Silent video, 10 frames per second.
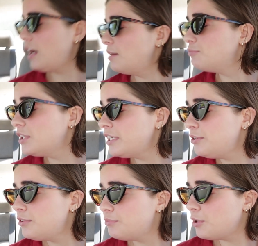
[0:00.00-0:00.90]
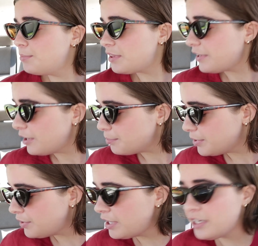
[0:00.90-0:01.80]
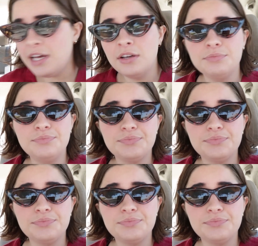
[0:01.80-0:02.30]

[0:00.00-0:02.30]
got, I'm really into aromatherapy right now.